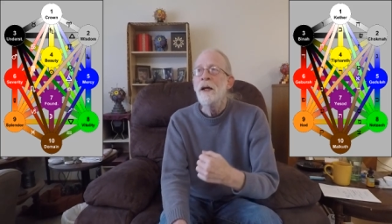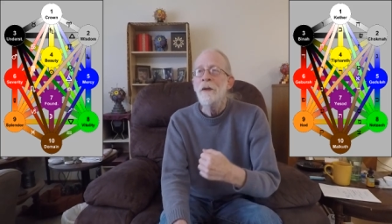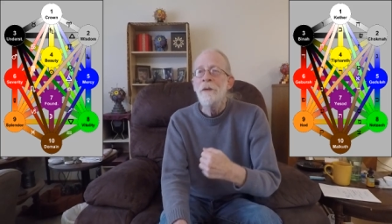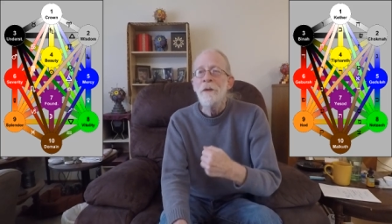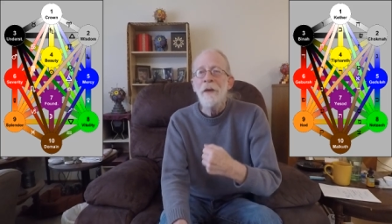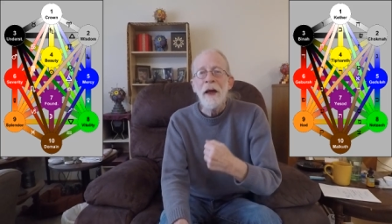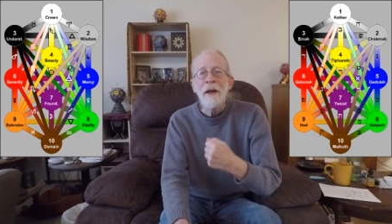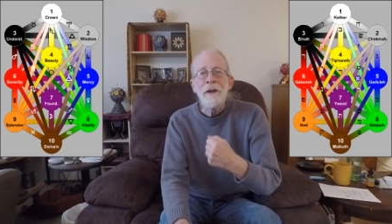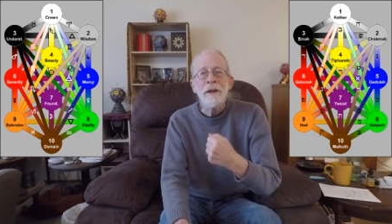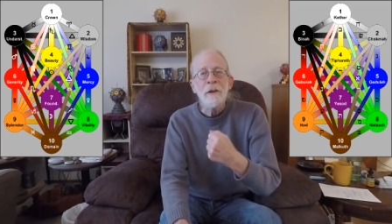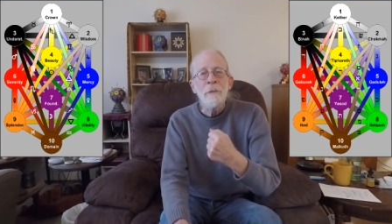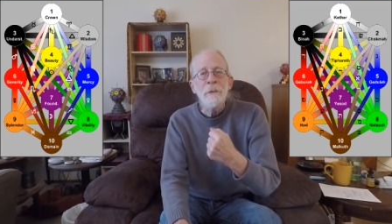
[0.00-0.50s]

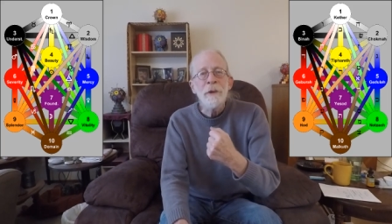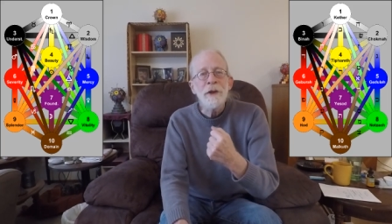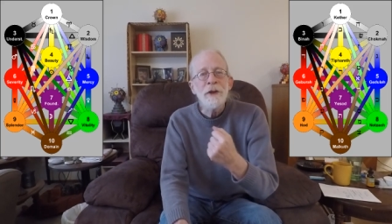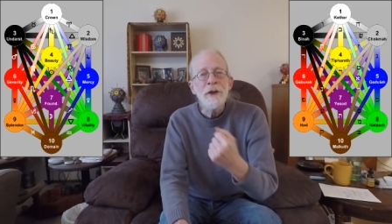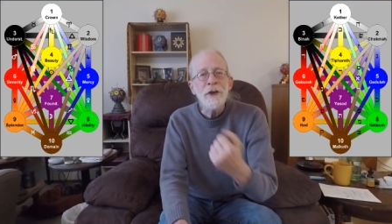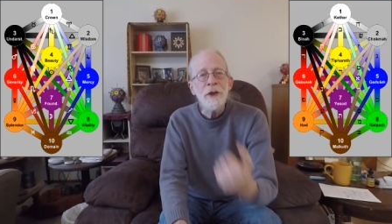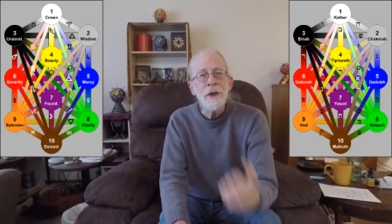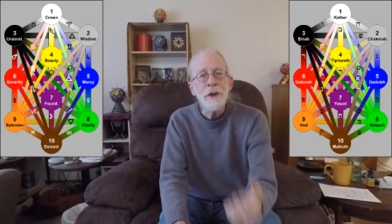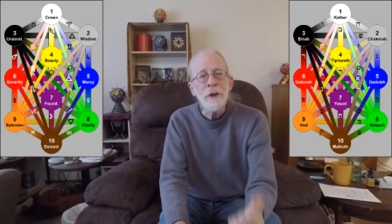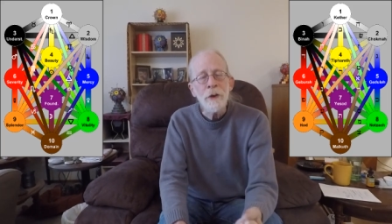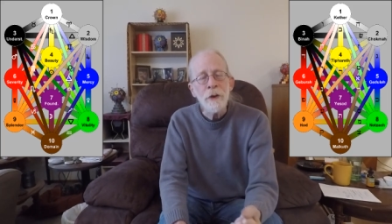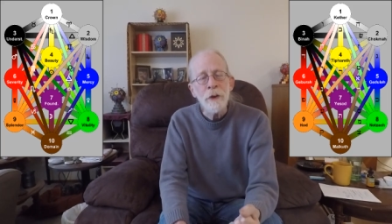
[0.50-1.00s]
that the
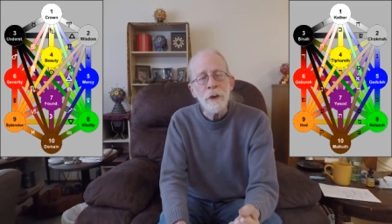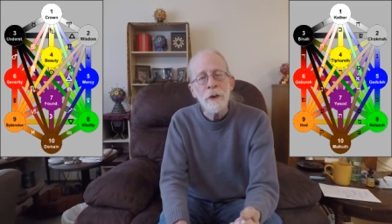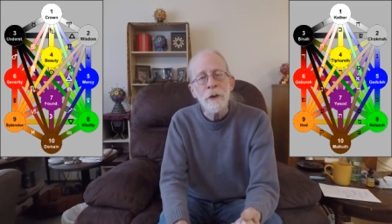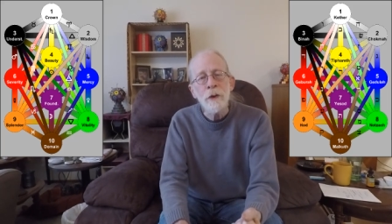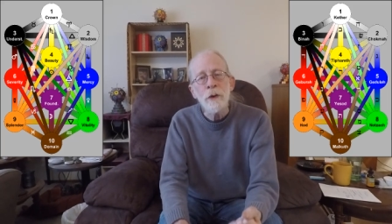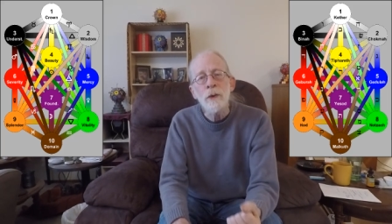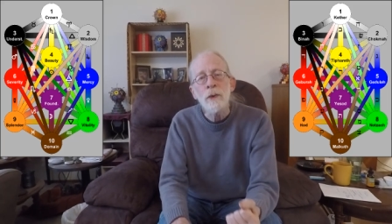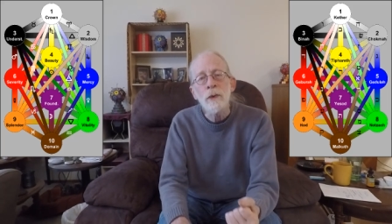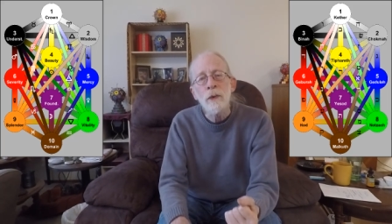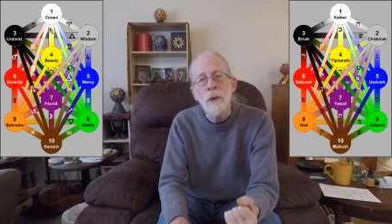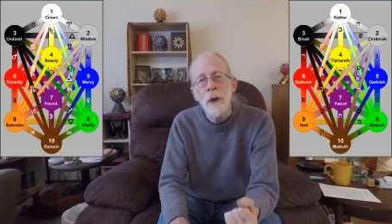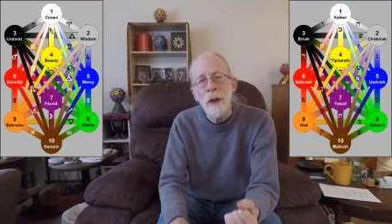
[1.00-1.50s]

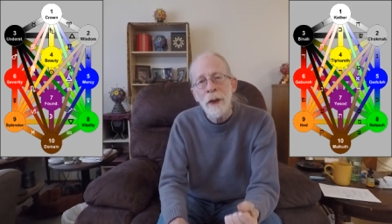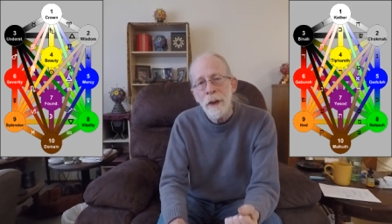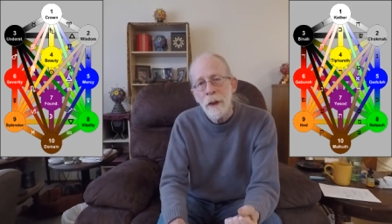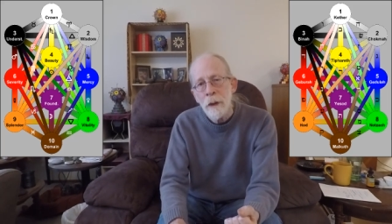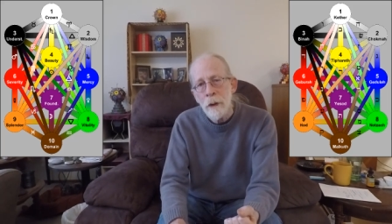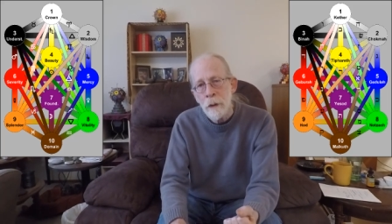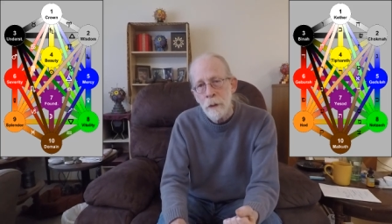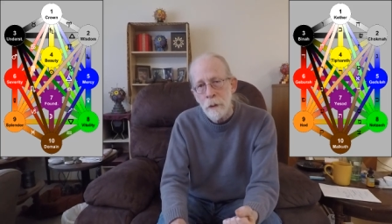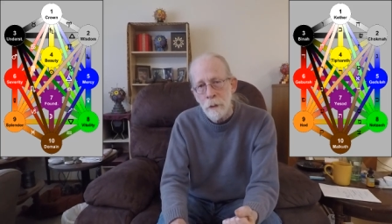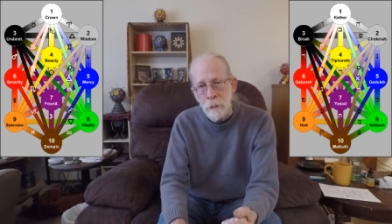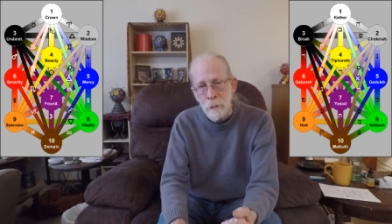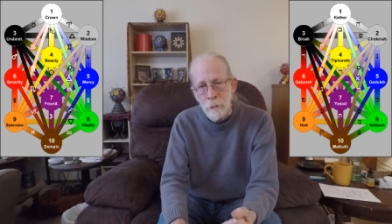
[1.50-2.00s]
material
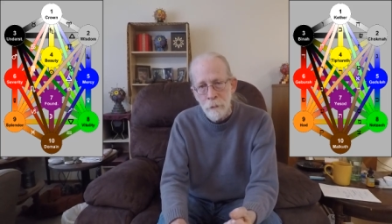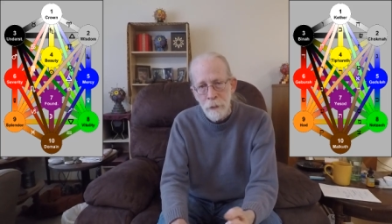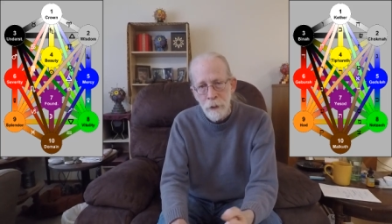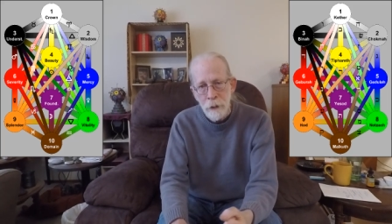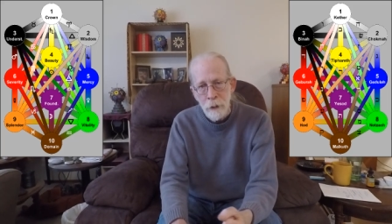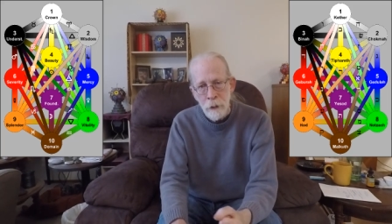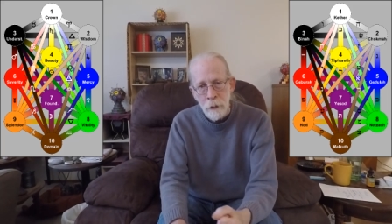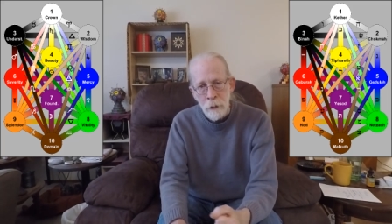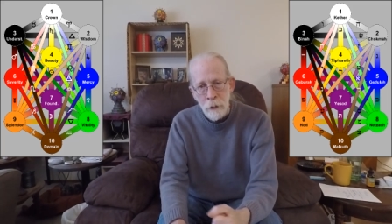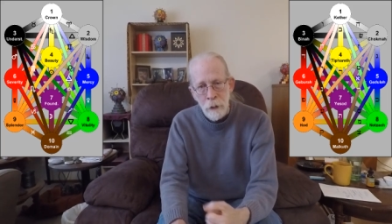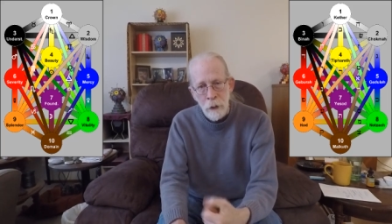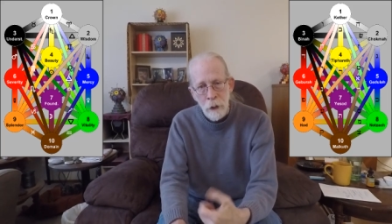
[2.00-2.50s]

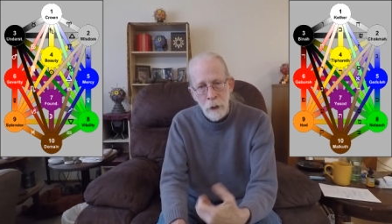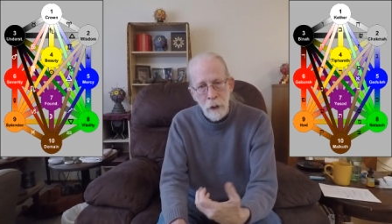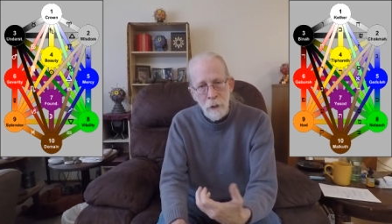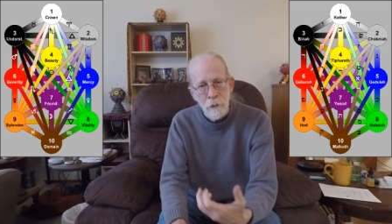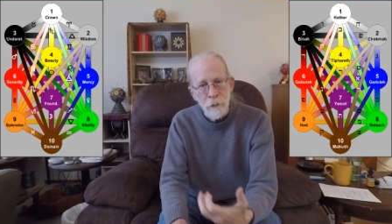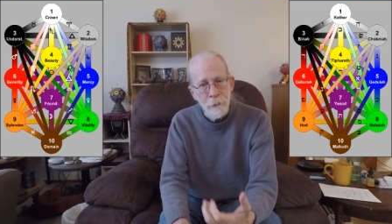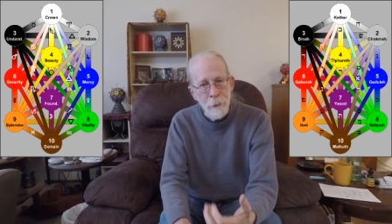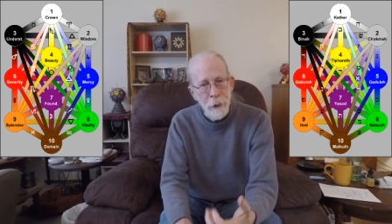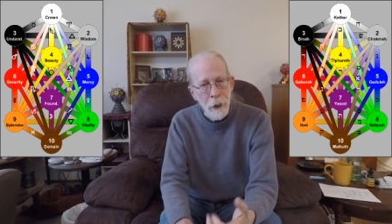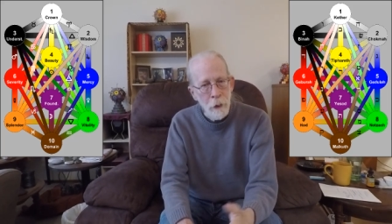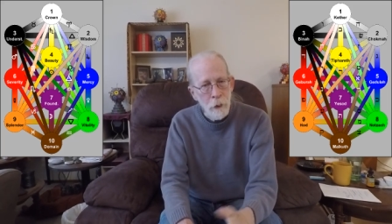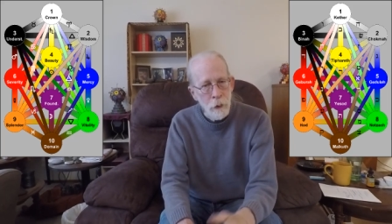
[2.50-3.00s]
realm of
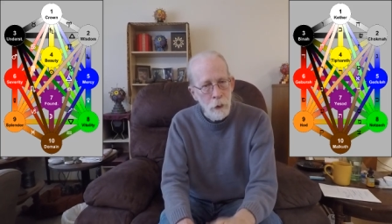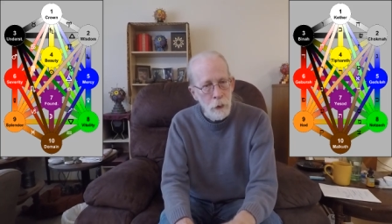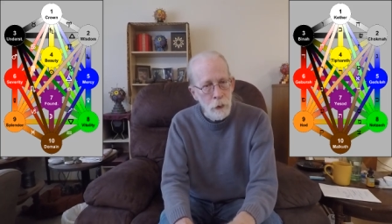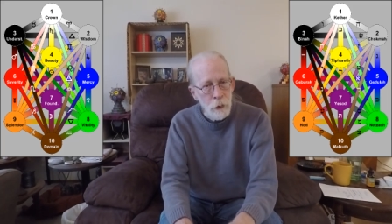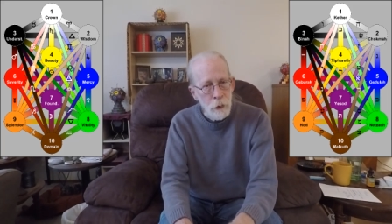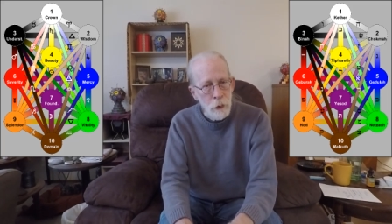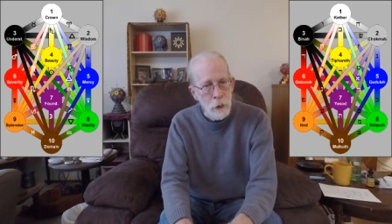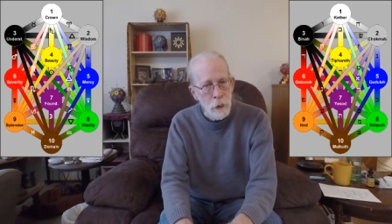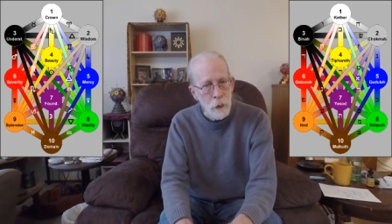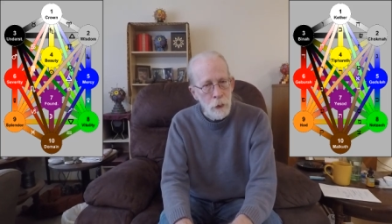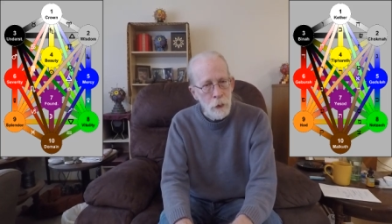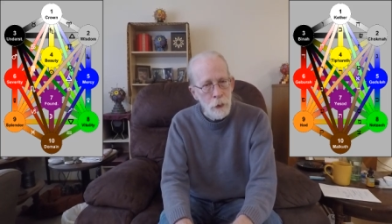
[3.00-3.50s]

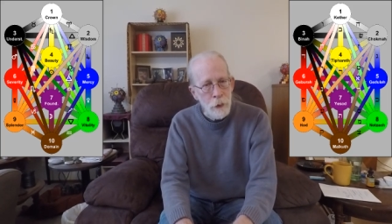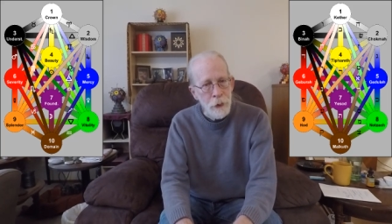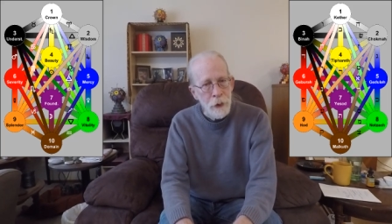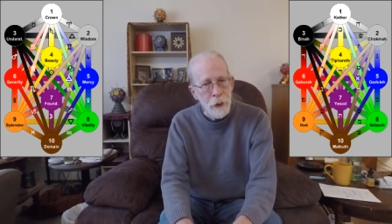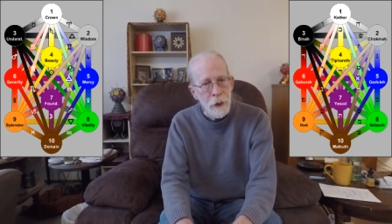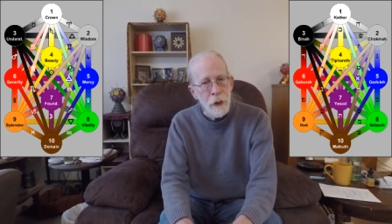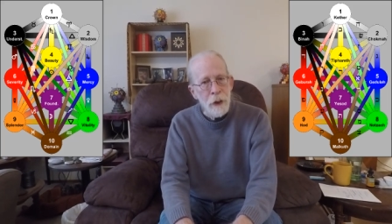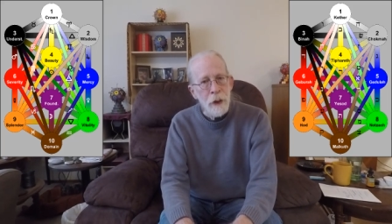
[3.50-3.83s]
Malkuth